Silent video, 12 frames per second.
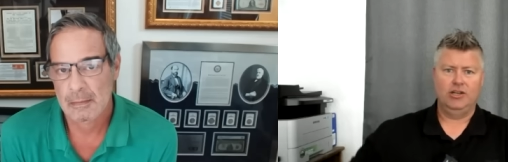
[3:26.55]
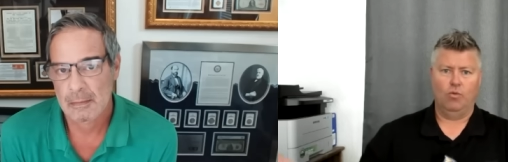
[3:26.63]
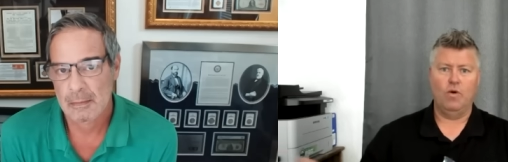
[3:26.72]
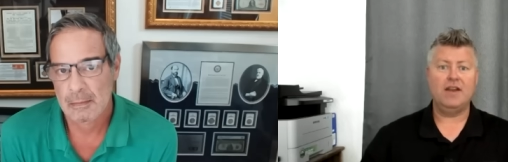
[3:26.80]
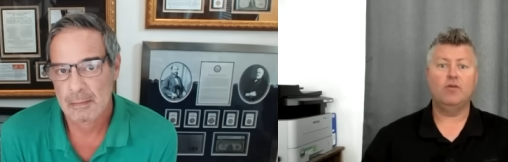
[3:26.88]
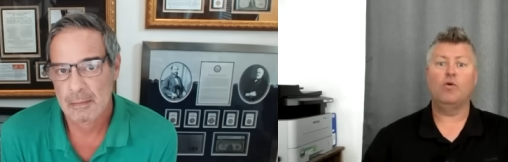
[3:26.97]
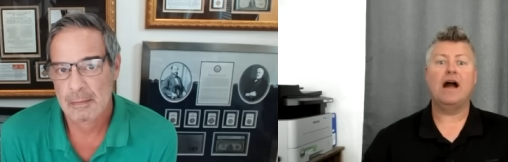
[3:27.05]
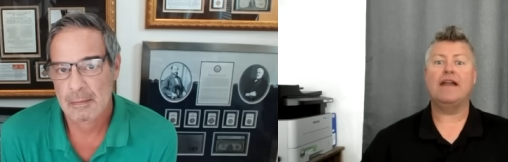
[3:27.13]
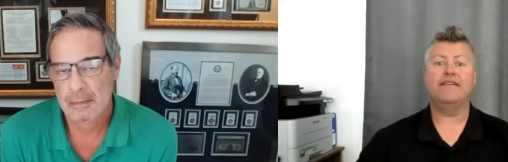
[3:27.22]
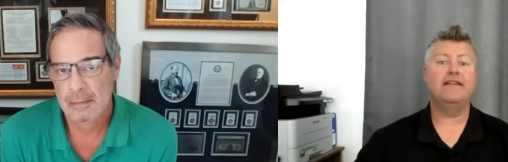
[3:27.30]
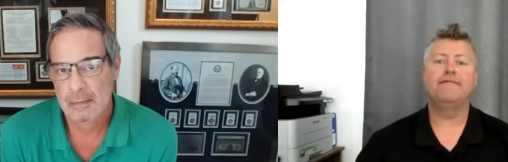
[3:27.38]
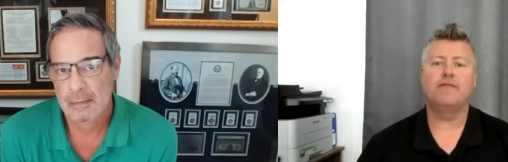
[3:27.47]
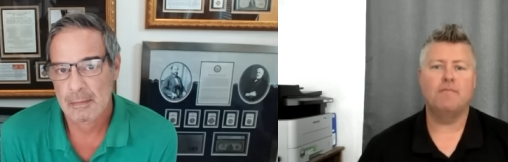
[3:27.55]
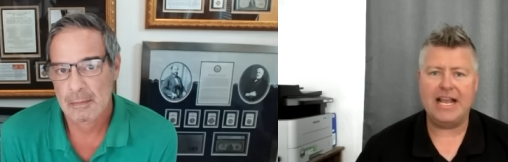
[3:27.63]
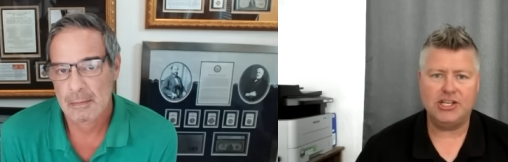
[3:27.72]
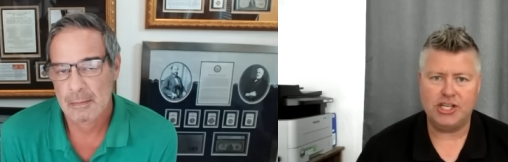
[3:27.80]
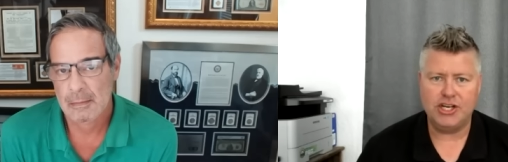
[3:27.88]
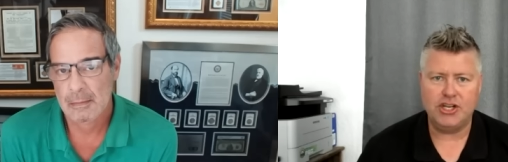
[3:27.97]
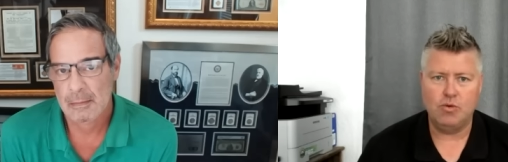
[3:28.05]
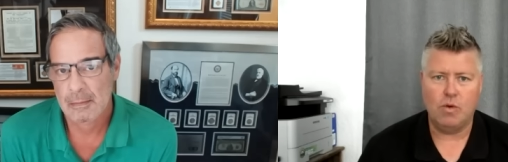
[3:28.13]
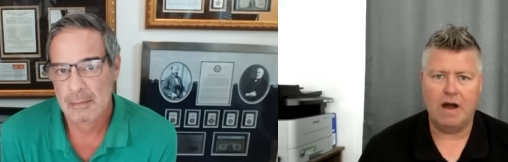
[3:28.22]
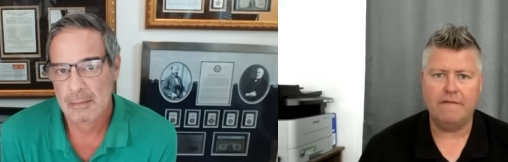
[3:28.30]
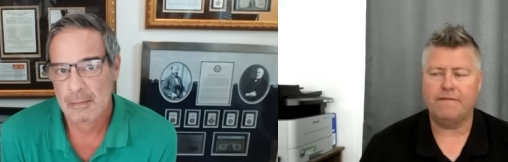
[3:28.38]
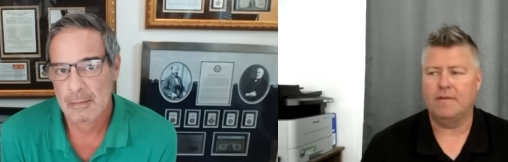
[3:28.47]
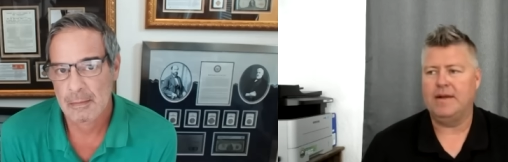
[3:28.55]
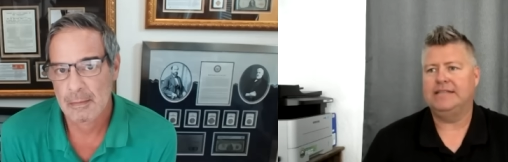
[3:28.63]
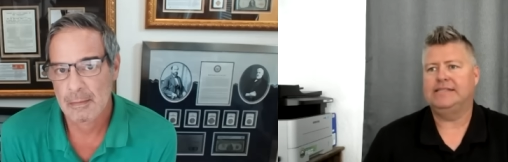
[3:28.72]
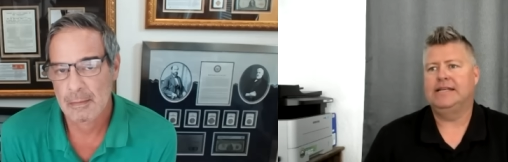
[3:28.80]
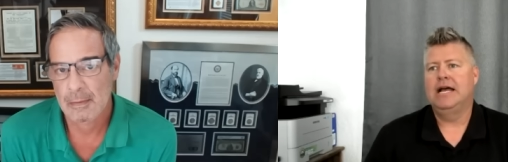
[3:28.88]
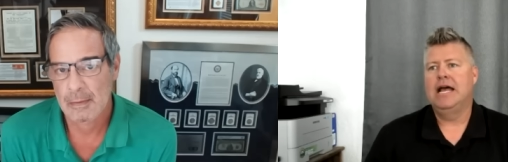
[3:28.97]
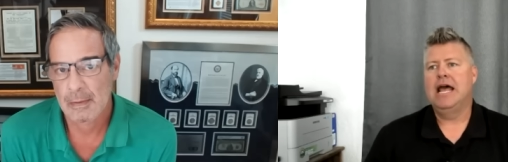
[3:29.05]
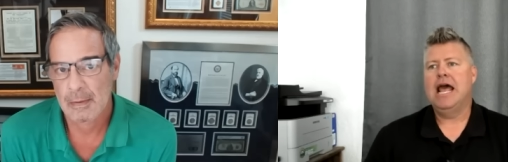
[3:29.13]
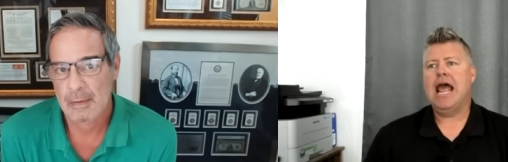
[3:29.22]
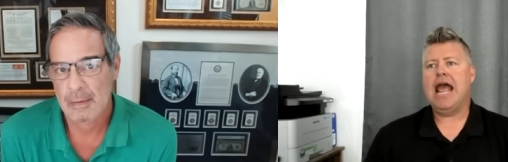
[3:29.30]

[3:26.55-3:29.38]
Speaker 1: What kind of information do you want from us?